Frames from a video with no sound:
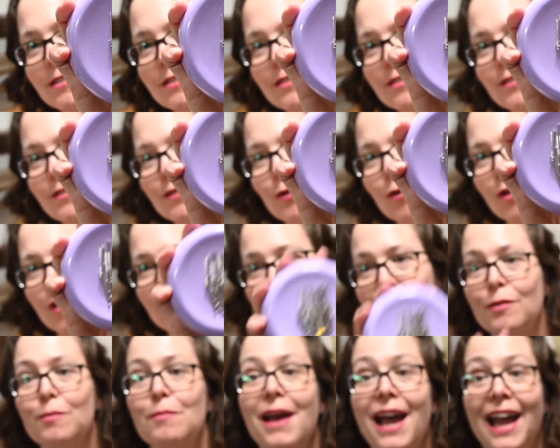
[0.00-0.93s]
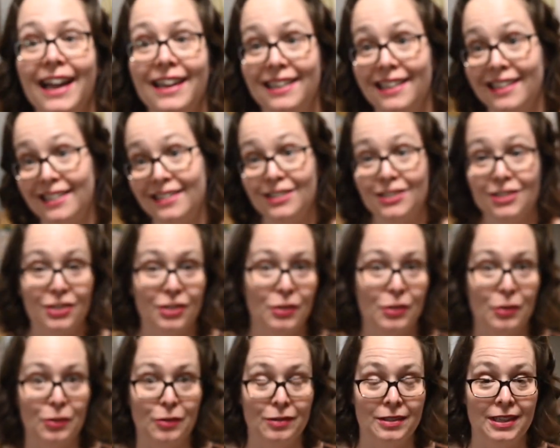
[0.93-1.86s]
for the magnet to
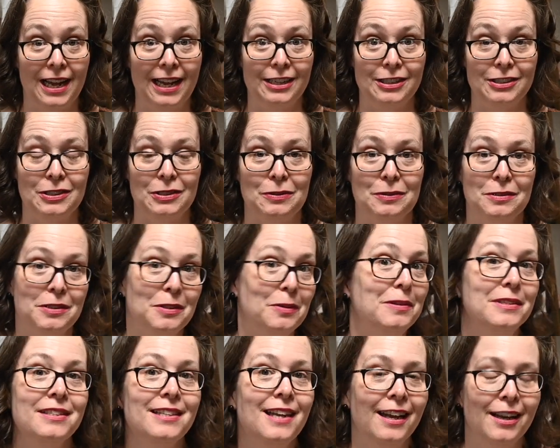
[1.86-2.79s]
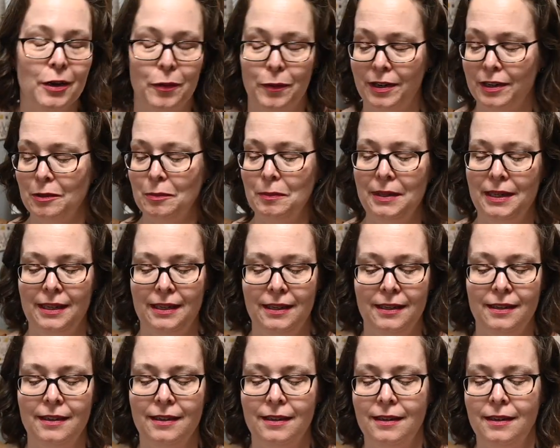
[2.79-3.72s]
hold onto. So it's not going to
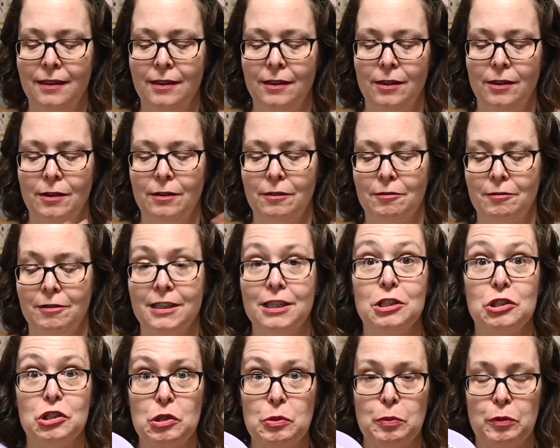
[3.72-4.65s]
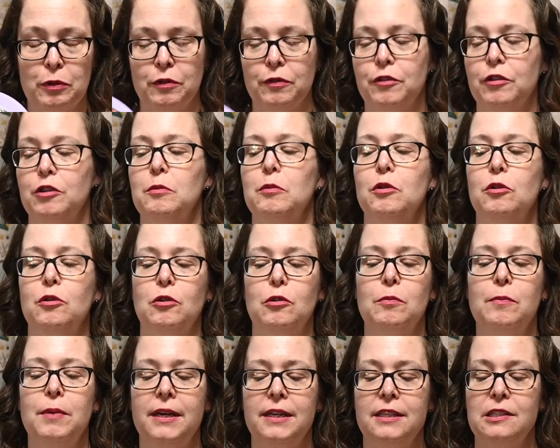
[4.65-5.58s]
be really super firm
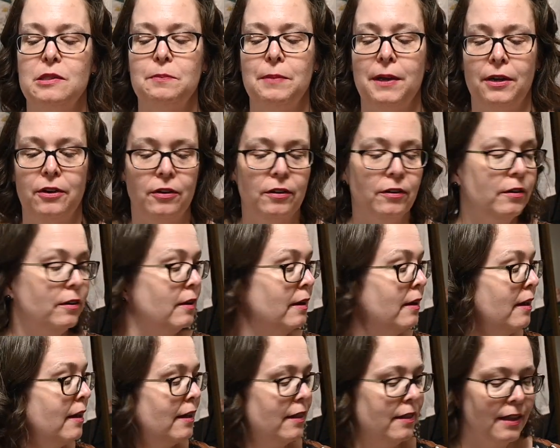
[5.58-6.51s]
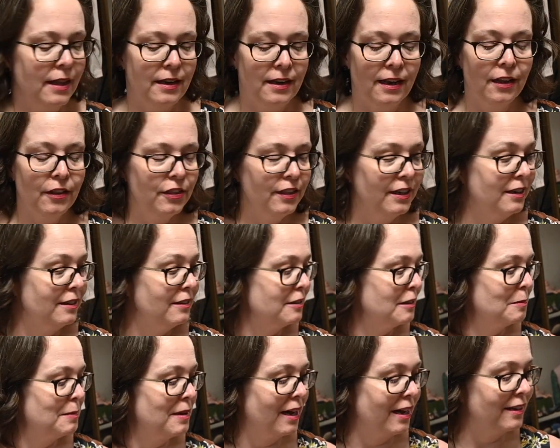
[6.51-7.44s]
hold, but it's better than nothing.
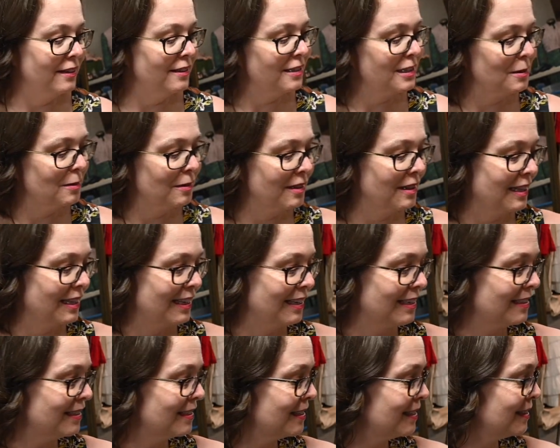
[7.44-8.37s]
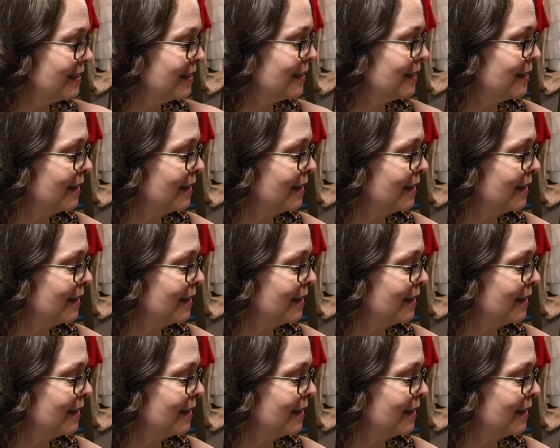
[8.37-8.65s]
To be honest with these,